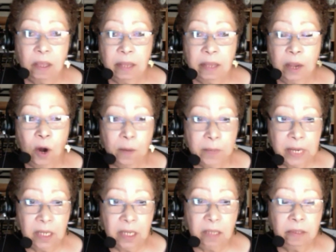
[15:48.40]

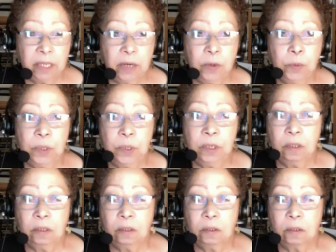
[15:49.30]
Army. There
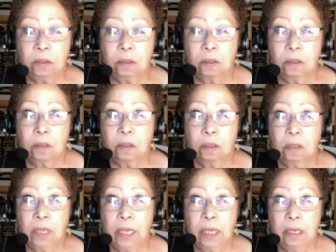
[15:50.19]
was
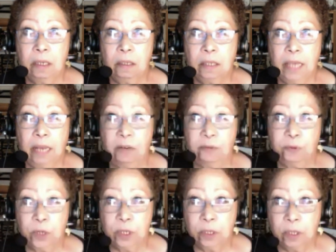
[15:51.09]
in
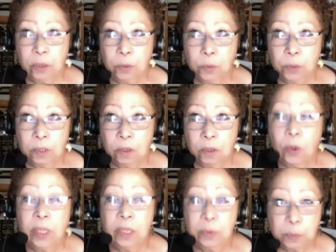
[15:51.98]
California, and there
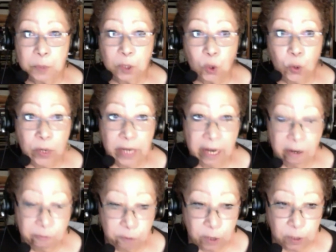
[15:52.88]
was McCord Air
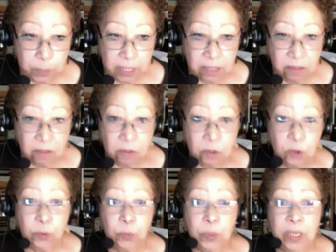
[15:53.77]
Force Base in the
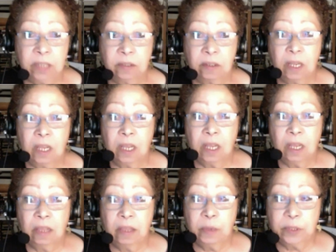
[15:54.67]
Northwest.
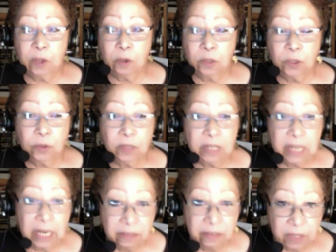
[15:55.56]
There was also the
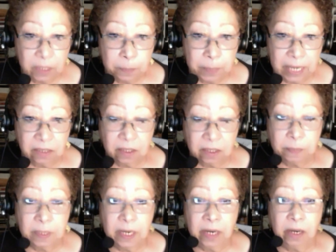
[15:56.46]
Navy base up
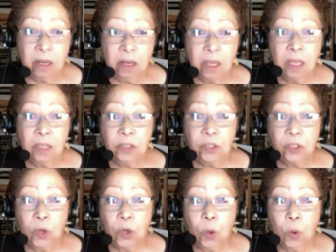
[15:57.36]
there.
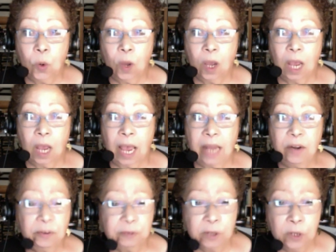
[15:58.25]
So I don't know
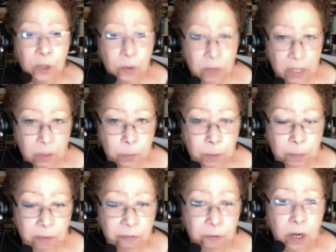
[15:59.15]
if you know this, but
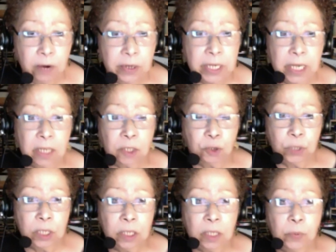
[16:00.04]
before Hurricane
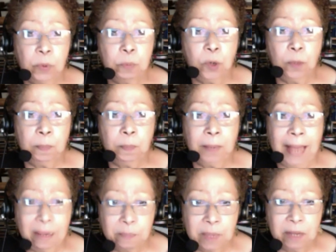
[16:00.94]
Katrina, there were more
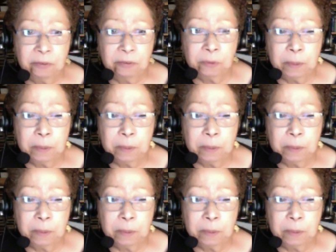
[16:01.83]
Black men from the